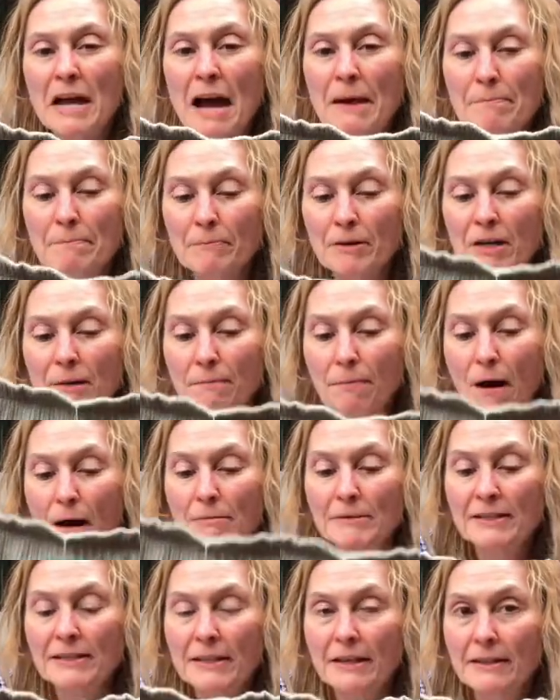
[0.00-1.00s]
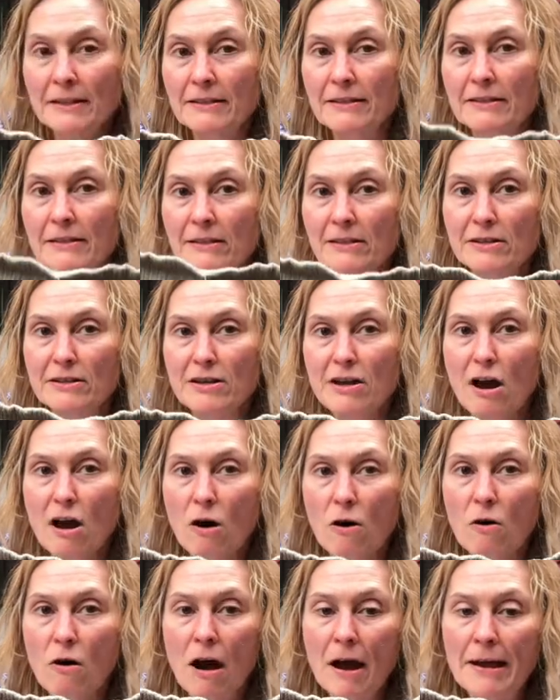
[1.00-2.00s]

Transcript: I'm gonna probably say this is a no.